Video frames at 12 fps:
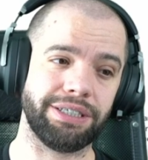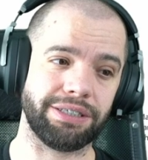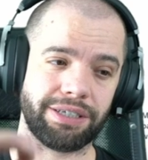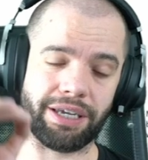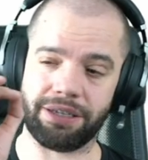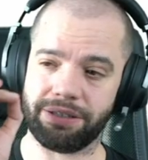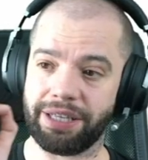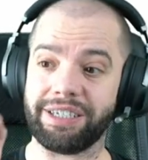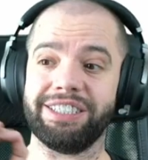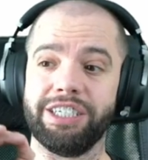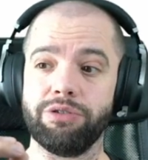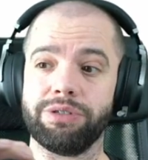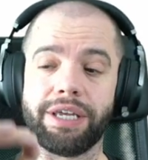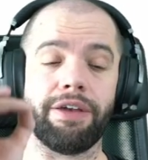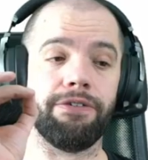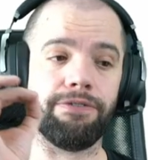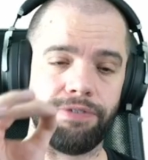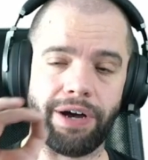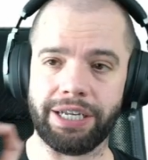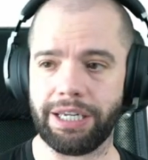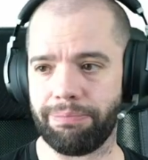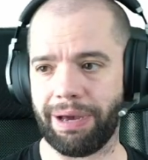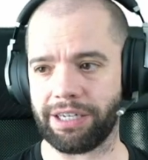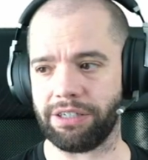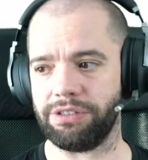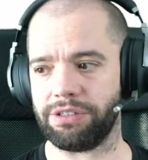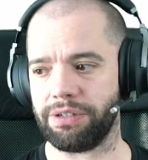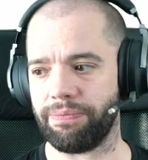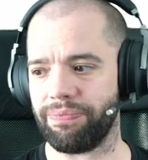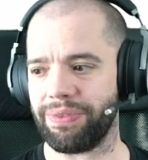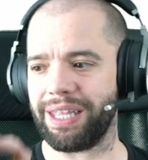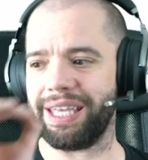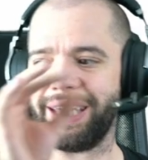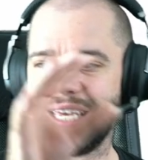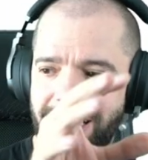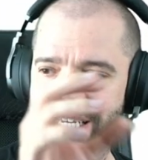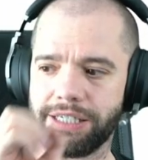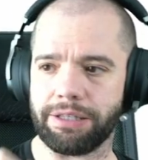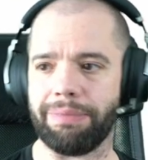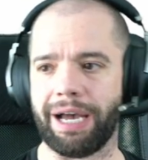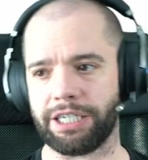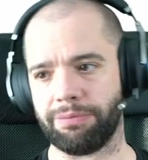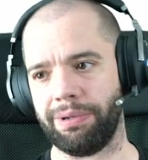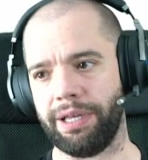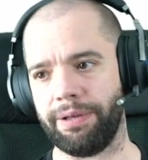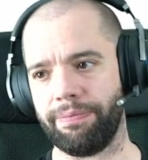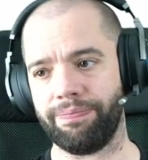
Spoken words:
say, finely balanced, here's the match play.